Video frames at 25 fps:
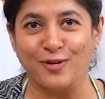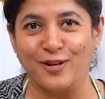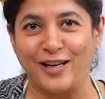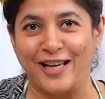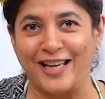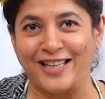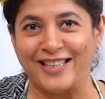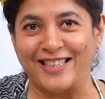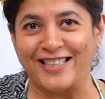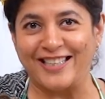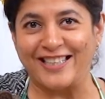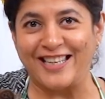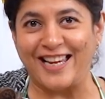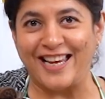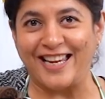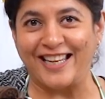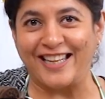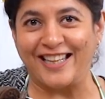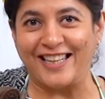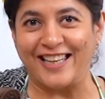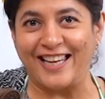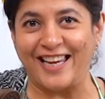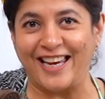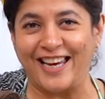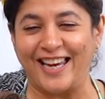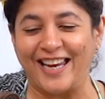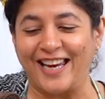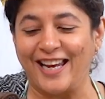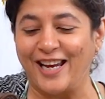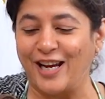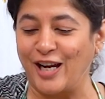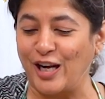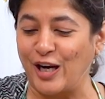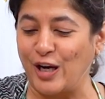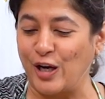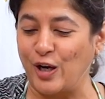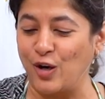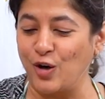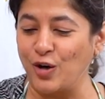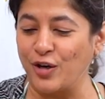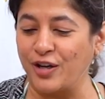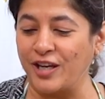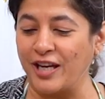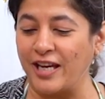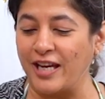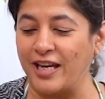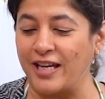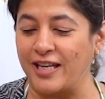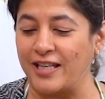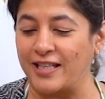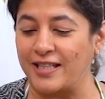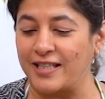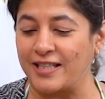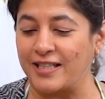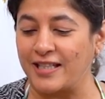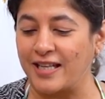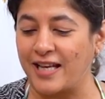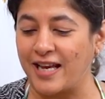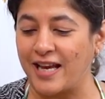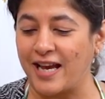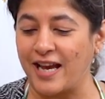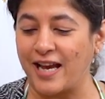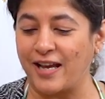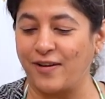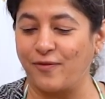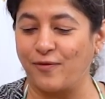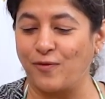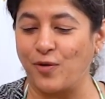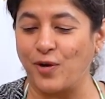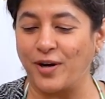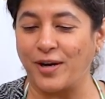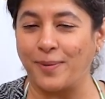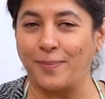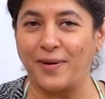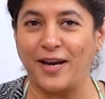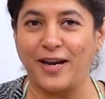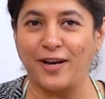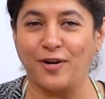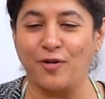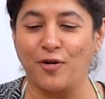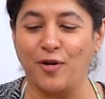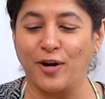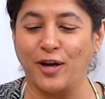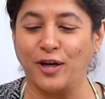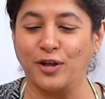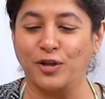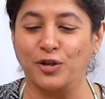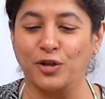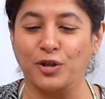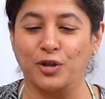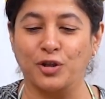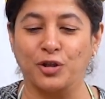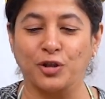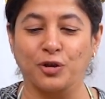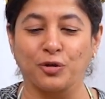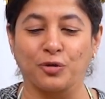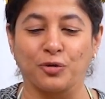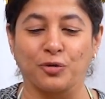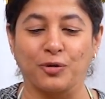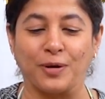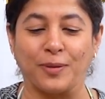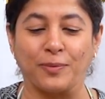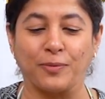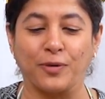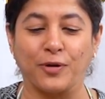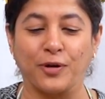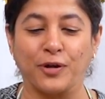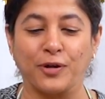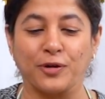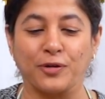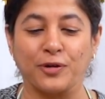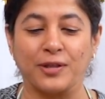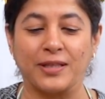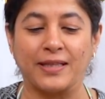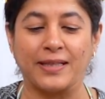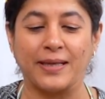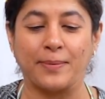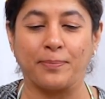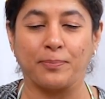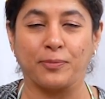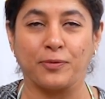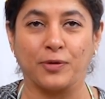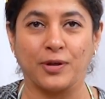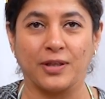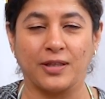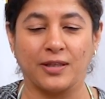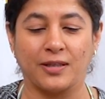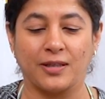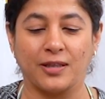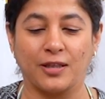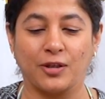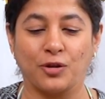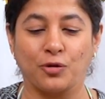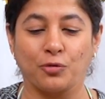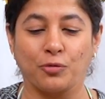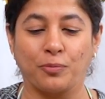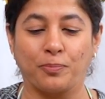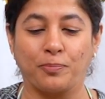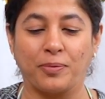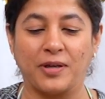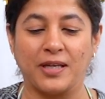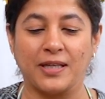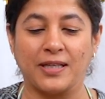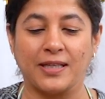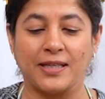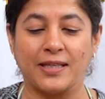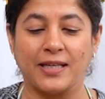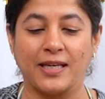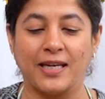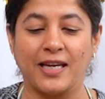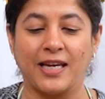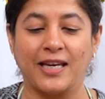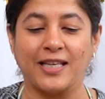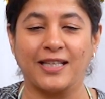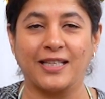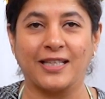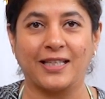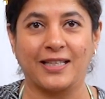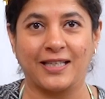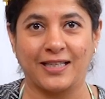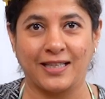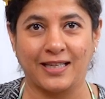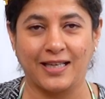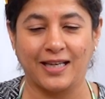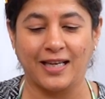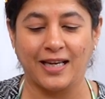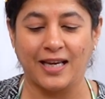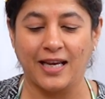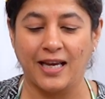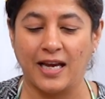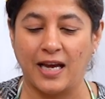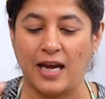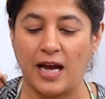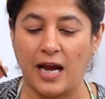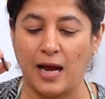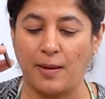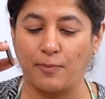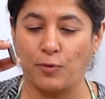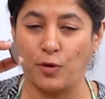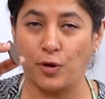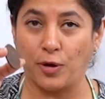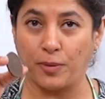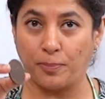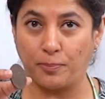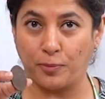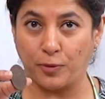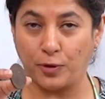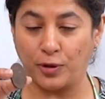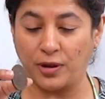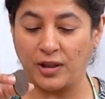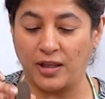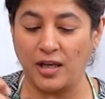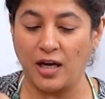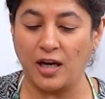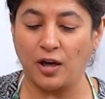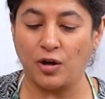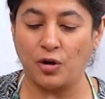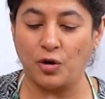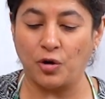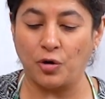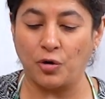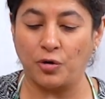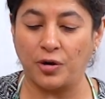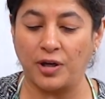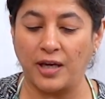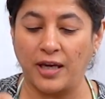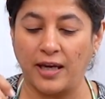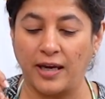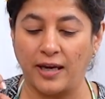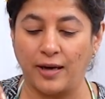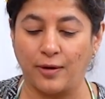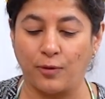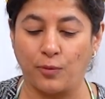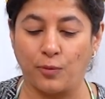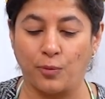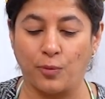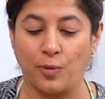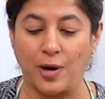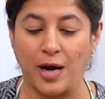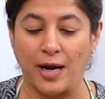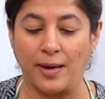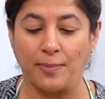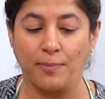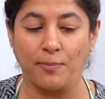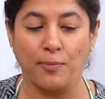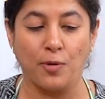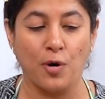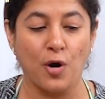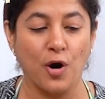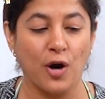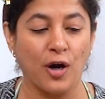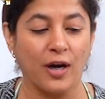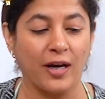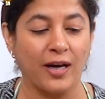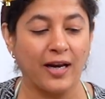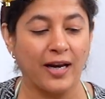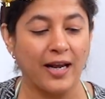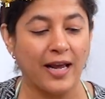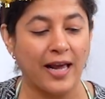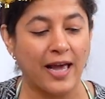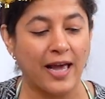let's take the cookies. And what am I going to do? I'm going to separate the 2 pieces. I'm going to put the cookie in one bowl